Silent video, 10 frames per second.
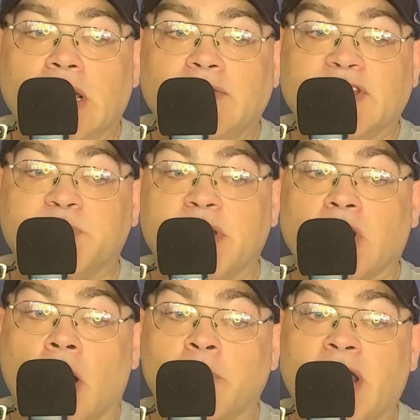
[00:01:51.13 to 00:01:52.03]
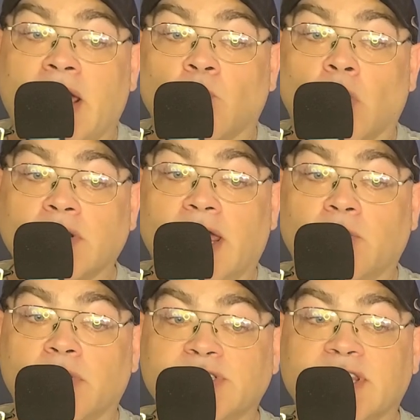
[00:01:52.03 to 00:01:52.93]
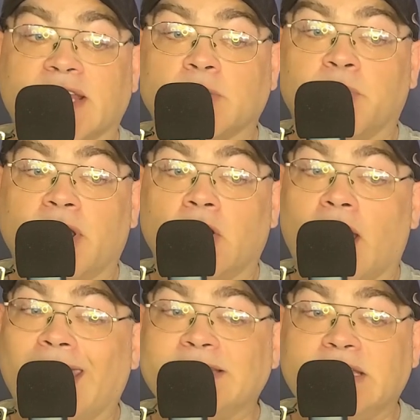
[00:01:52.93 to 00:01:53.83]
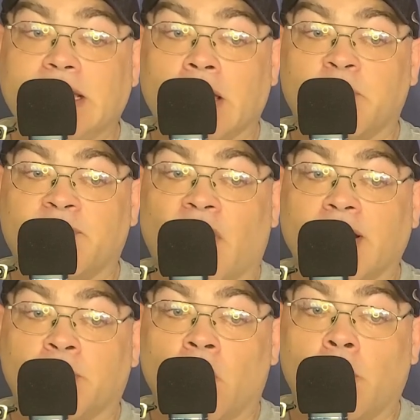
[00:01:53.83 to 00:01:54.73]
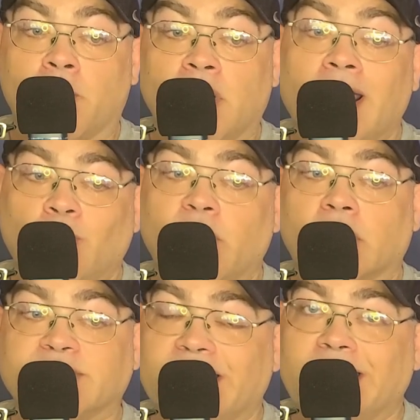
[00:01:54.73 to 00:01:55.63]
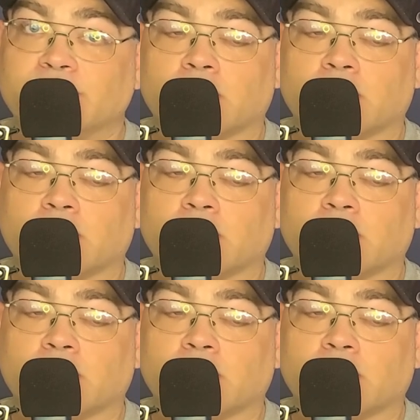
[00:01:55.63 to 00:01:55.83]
They speak common and one language that the player and DM find appropriate, and we are taking